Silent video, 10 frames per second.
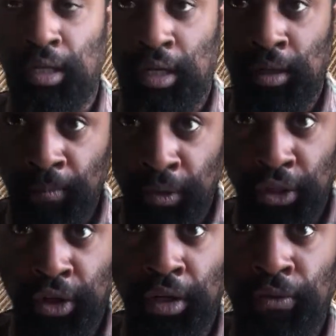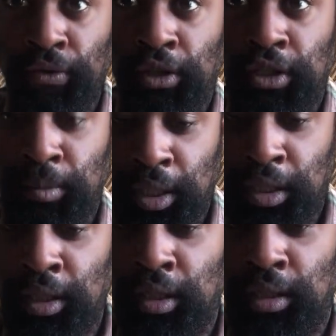down. They're going to fall subject
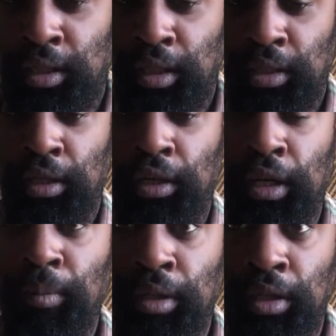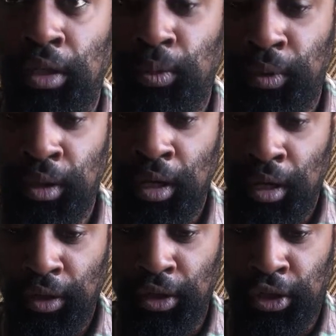to disease. They're going to be dealing with
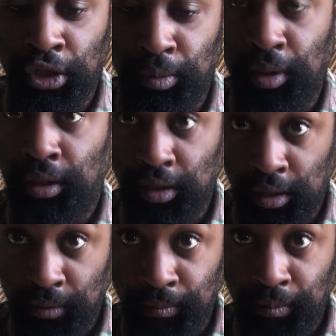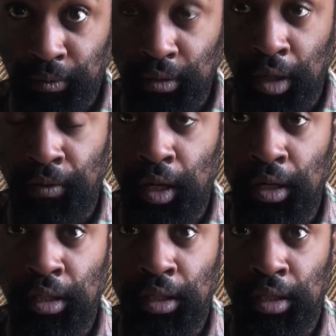the turbulence of the end
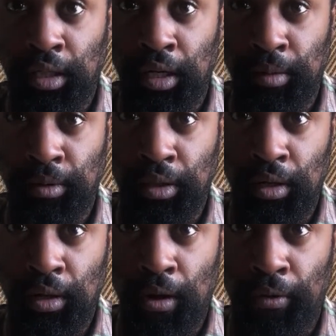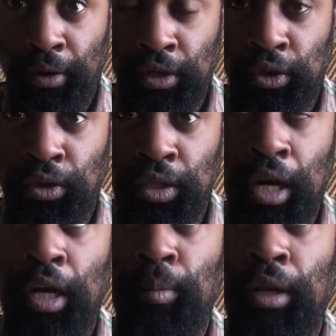of these times. All right, so there's not
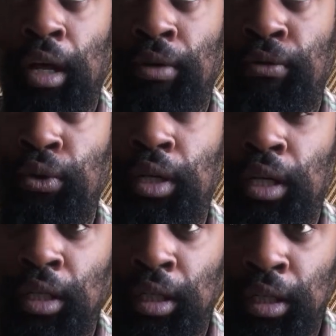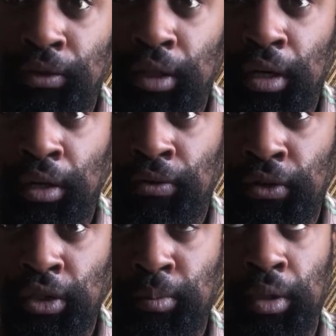going to be a lot of food getting delivered there in the
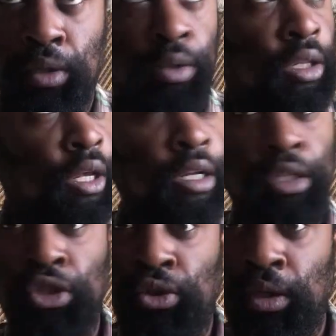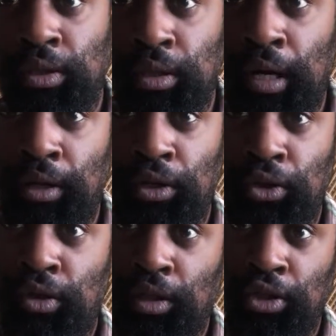first place. On a lot of these trucks, now they're
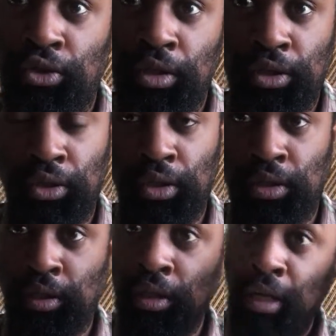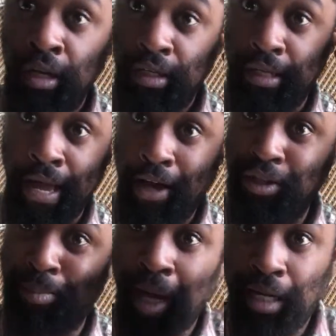using these trucks, you can see, to
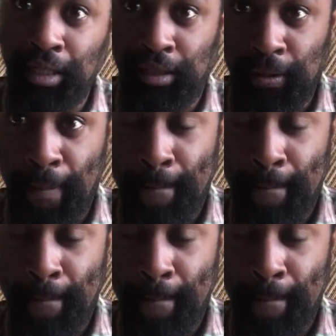house bodies.